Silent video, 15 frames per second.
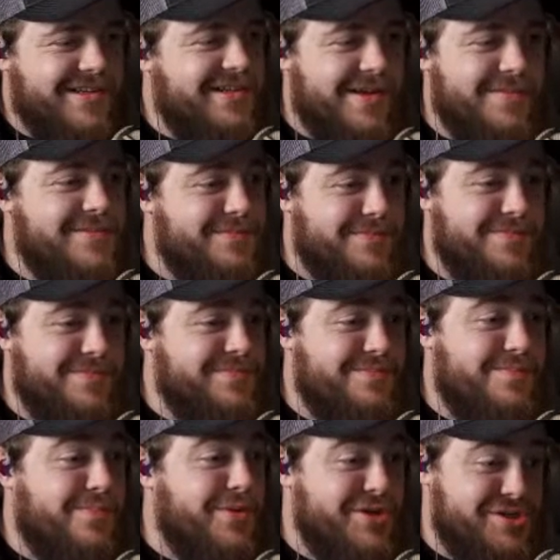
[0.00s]
I'm
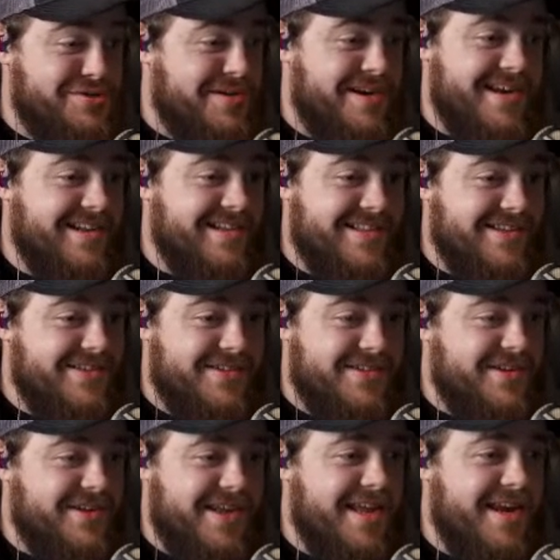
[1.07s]
butchering
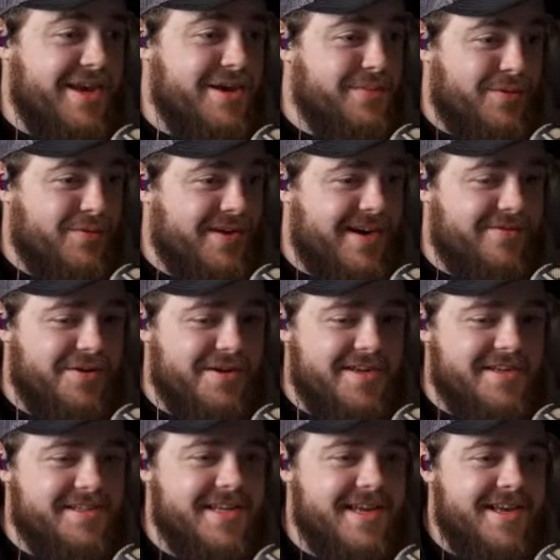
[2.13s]
the idiom or whatever it
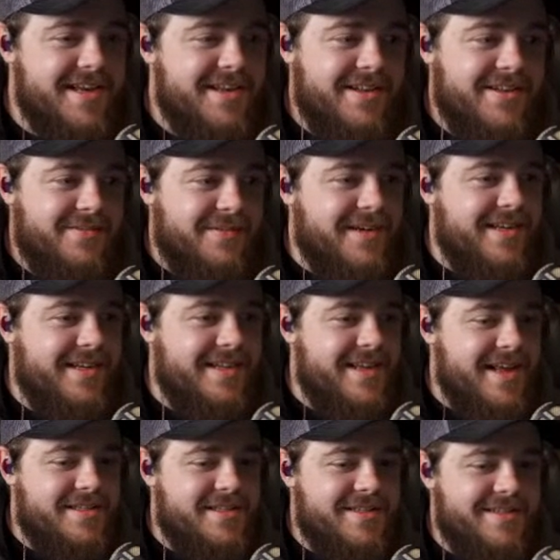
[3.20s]
is, but
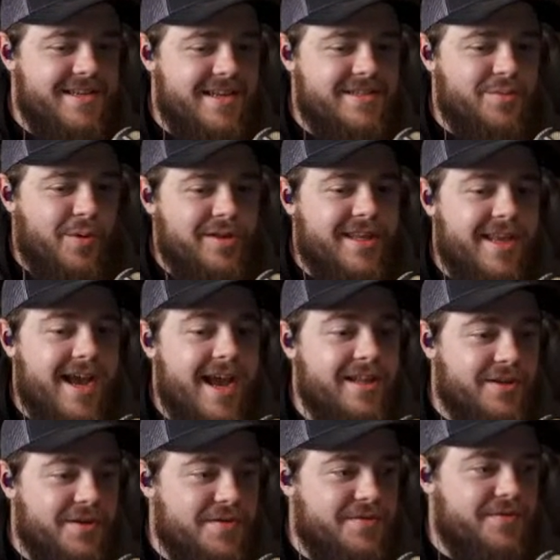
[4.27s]
it's one thing I
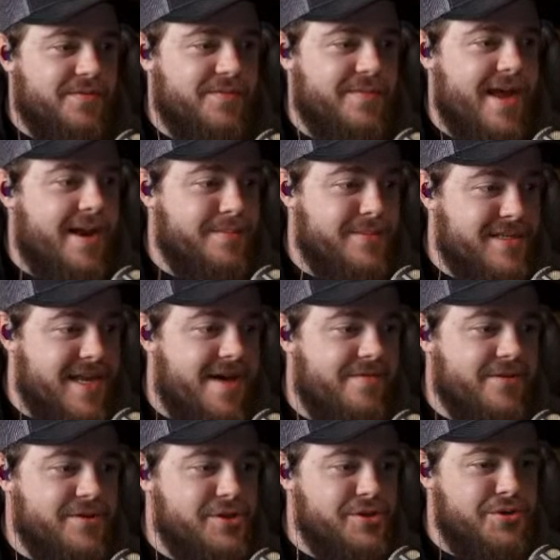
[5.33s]
learned from Adam
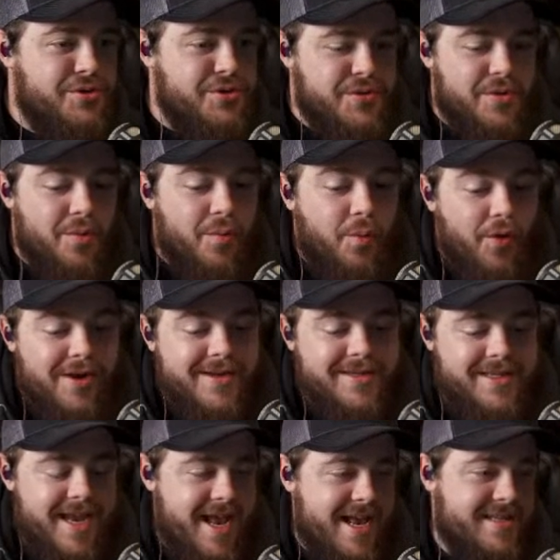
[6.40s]
Savage. You do the one
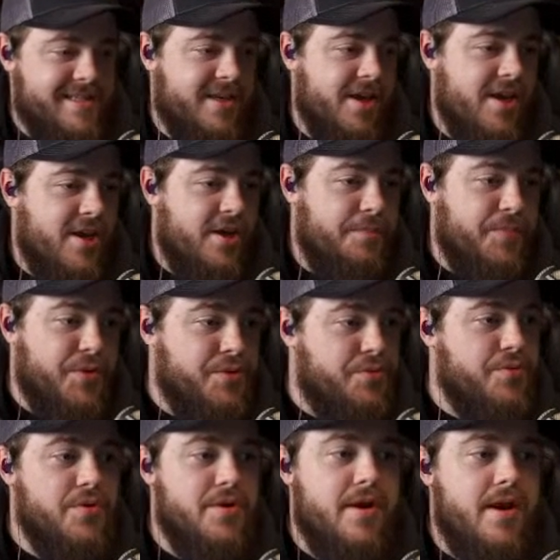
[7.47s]
task you
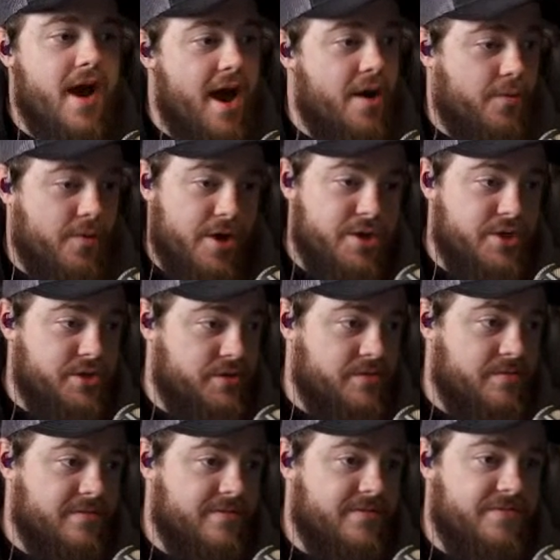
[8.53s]
do not want to do
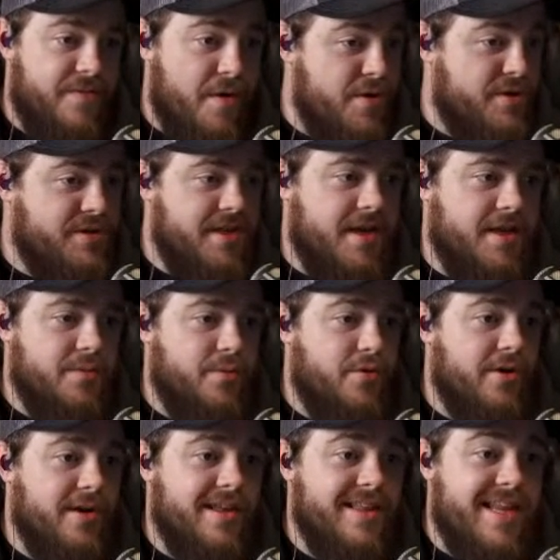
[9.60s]
first thing in the
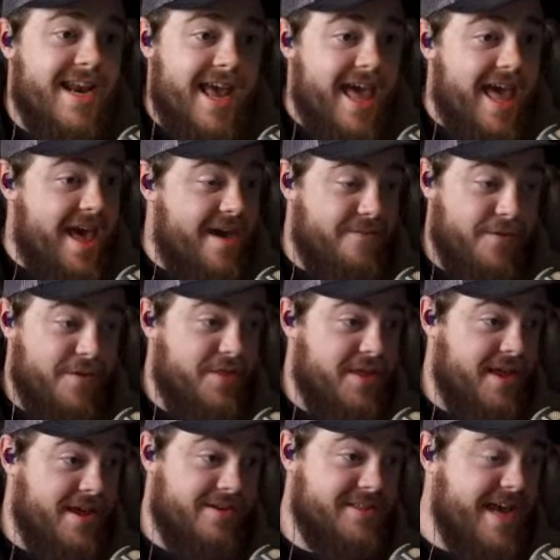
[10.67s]
morning, and then
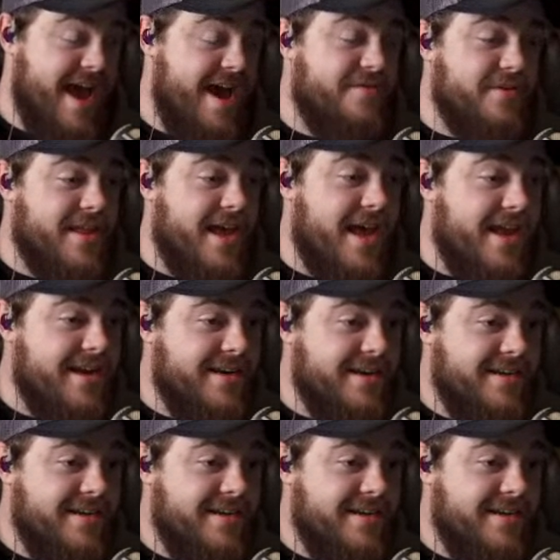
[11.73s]
everything else after that.